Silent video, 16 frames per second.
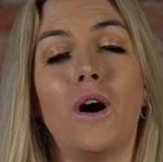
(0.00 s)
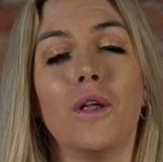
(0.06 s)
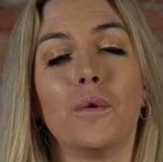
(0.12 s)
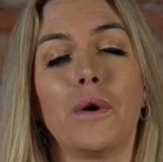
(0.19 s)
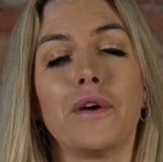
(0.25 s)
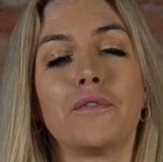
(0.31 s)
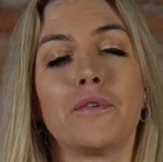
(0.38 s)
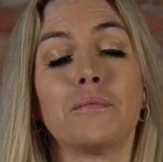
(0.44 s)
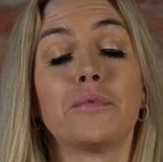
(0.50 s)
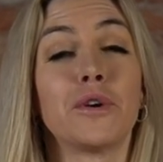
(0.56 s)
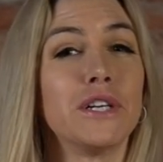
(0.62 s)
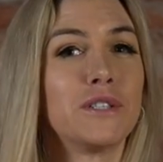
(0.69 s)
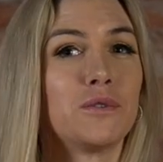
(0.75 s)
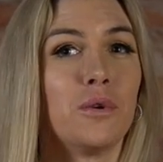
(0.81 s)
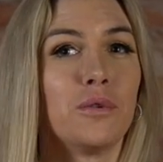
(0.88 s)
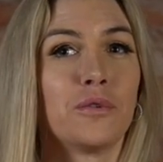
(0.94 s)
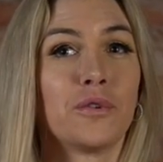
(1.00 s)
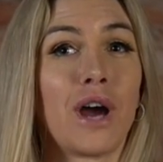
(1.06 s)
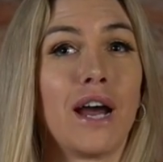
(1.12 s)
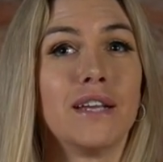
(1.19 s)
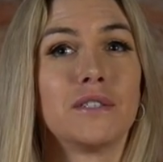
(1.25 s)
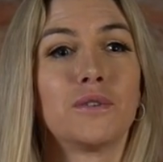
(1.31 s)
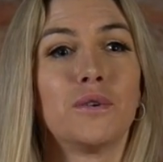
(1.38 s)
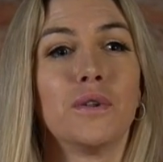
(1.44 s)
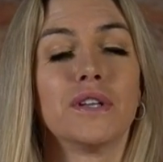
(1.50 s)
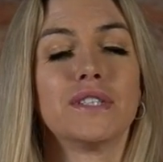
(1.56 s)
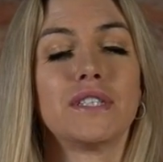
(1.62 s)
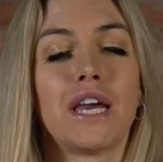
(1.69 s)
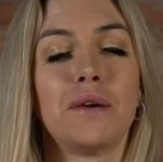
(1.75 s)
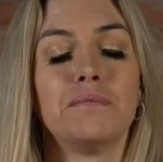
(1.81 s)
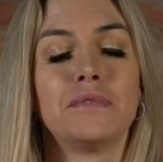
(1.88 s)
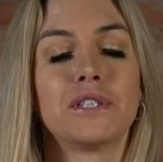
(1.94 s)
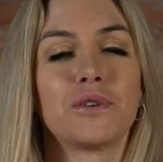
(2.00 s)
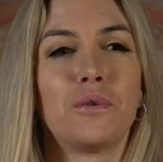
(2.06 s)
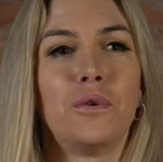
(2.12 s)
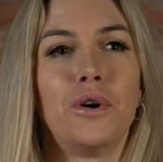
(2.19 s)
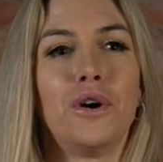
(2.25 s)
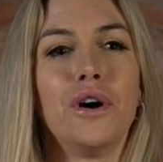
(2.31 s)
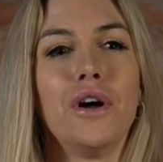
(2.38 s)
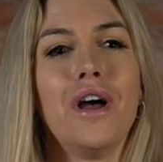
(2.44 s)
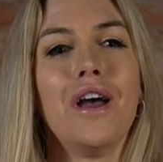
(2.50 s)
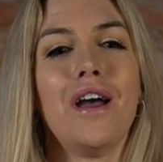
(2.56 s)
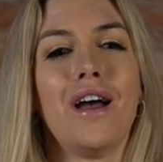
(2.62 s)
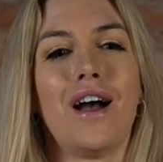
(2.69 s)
all the way from preschool through high school, the same school.